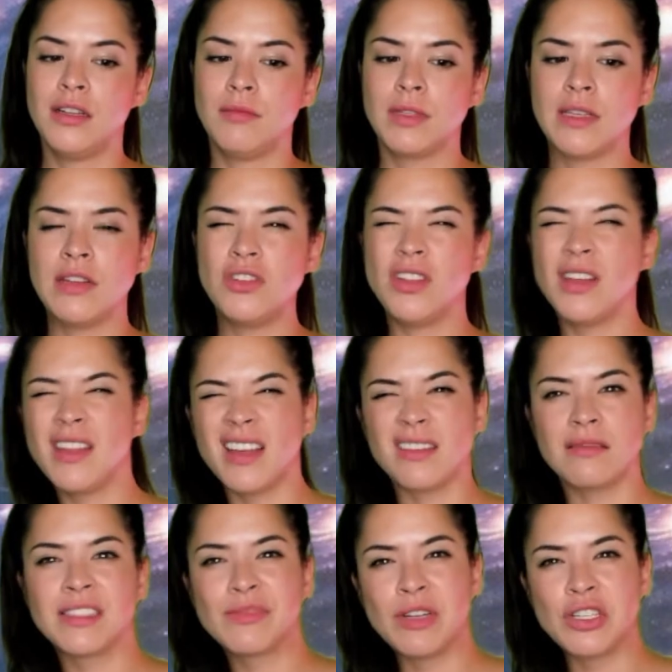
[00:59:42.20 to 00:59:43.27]
Because I usually,
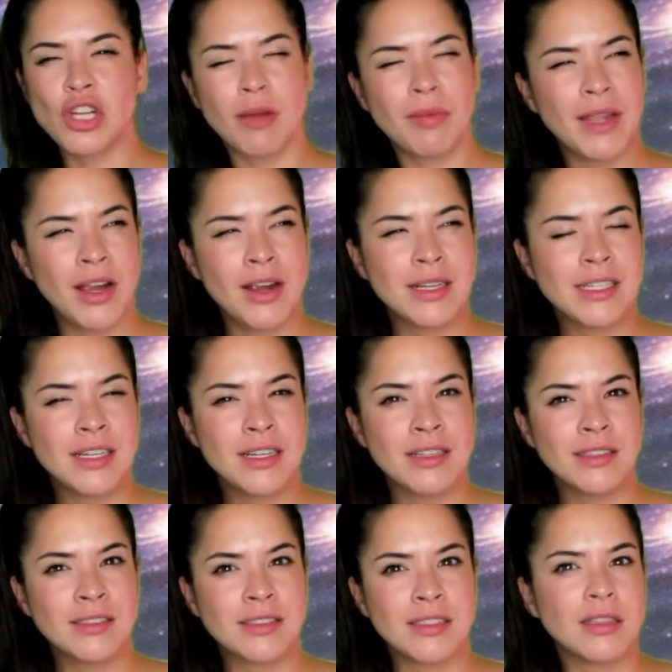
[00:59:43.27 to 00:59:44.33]
like, switch up
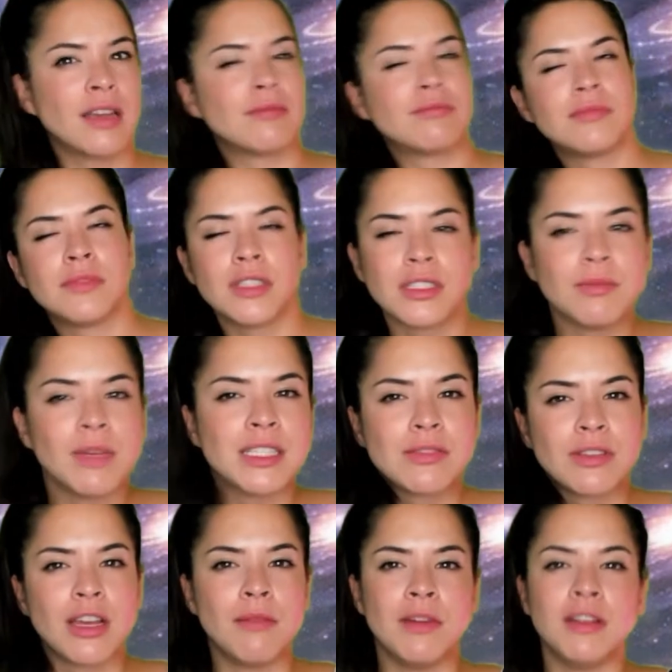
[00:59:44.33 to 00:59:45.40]
characters to, like, just mess
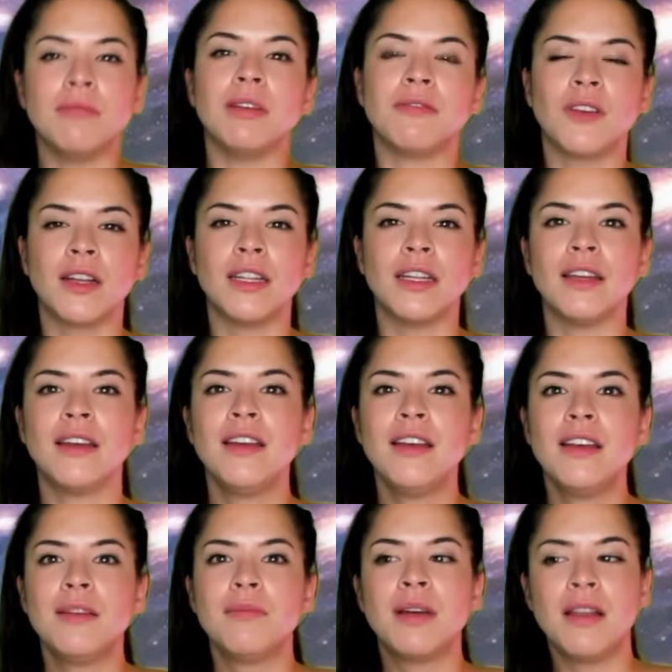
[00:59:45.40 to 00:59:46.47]
with them and to be funny.
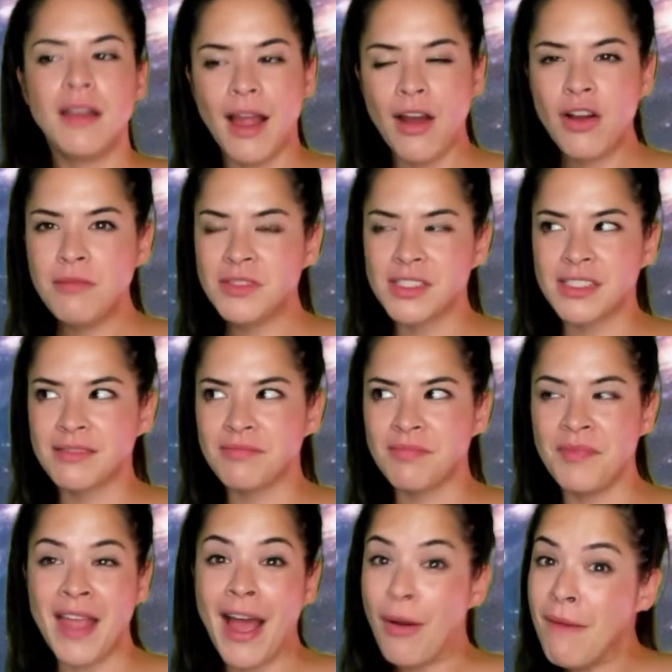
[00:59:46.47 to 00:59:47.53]
But now
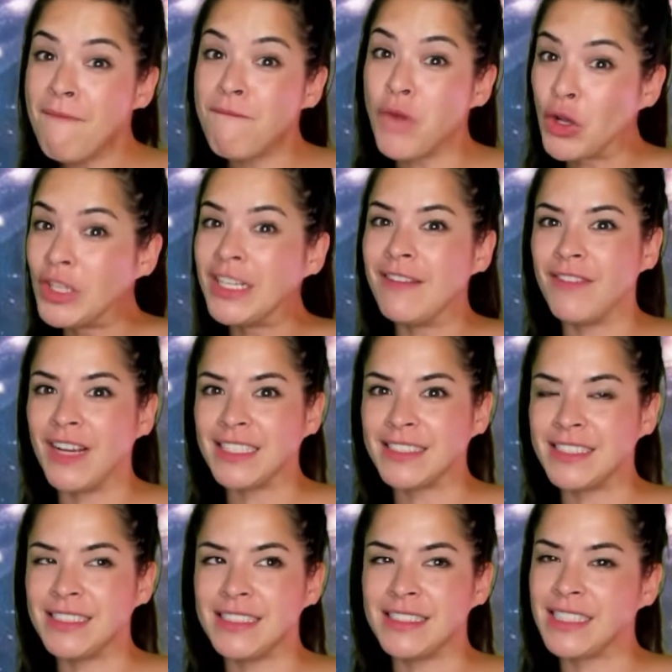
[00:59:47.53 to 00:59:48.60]
I'm fully
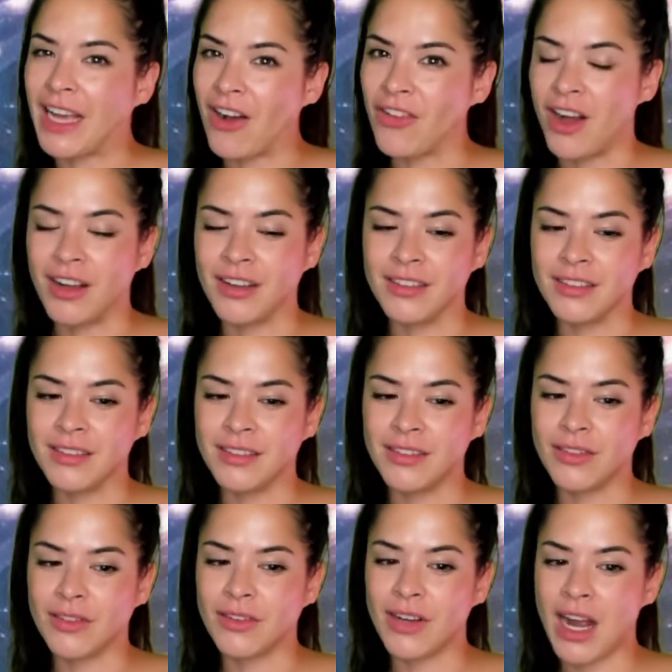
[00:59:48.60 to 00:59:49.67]
invested to see how long
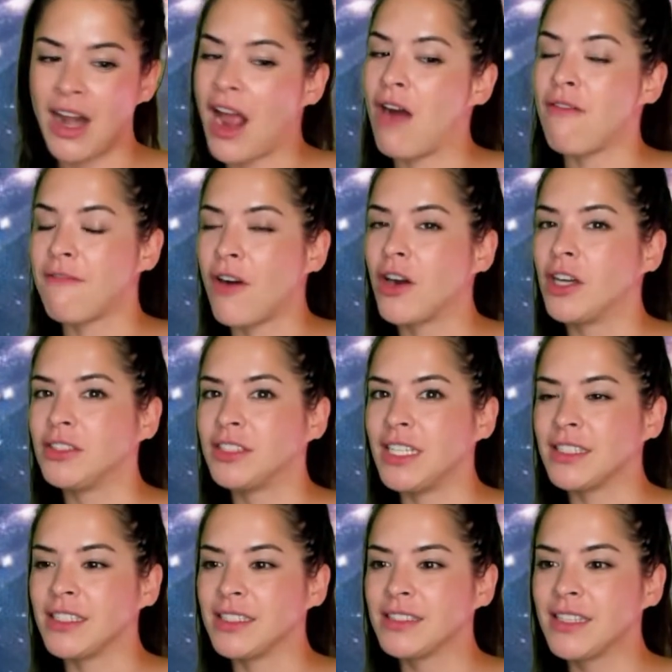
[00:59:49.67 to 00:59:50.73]
and how far he'll
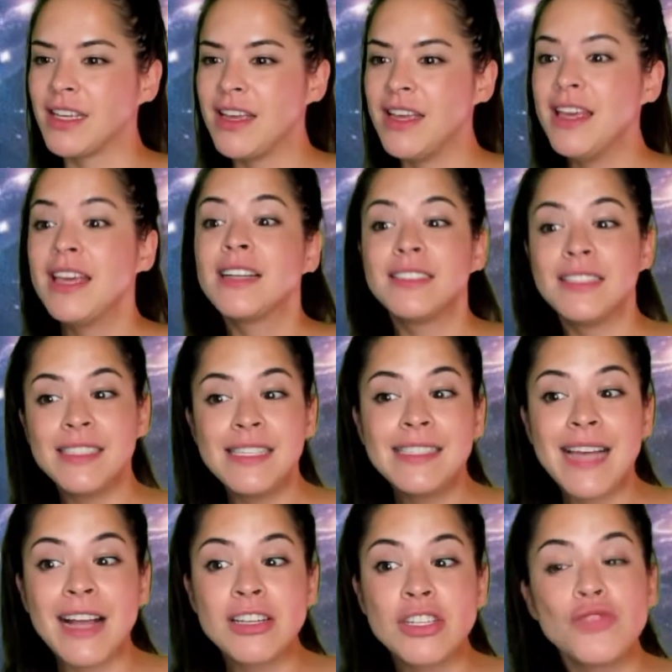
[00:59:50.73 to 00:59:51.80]
take this. Because this
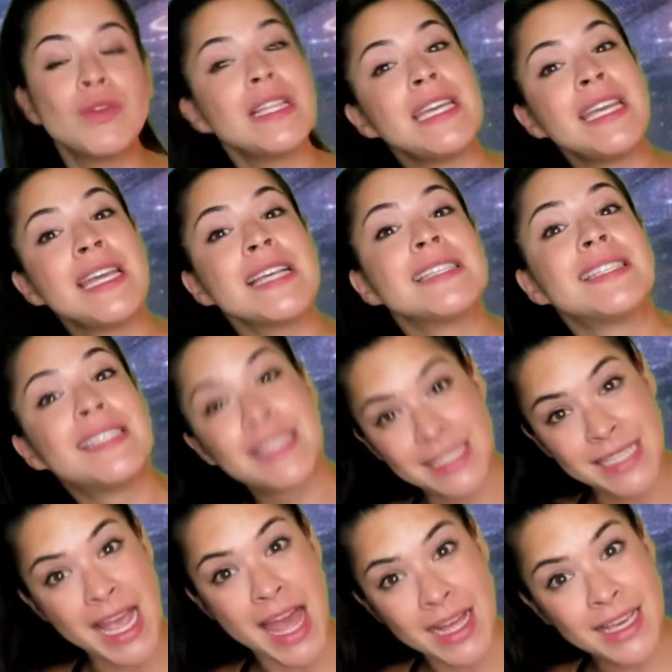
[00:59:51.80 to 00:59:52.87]
is actually
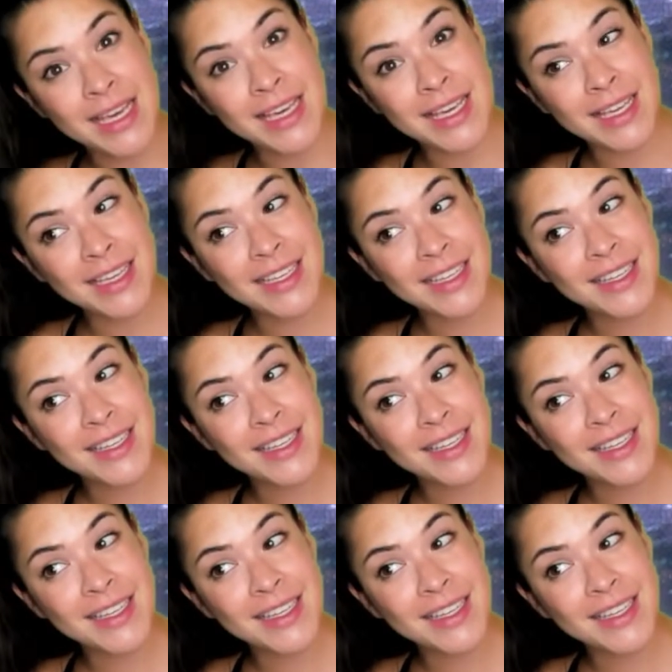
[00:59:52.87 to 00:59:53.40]
sick.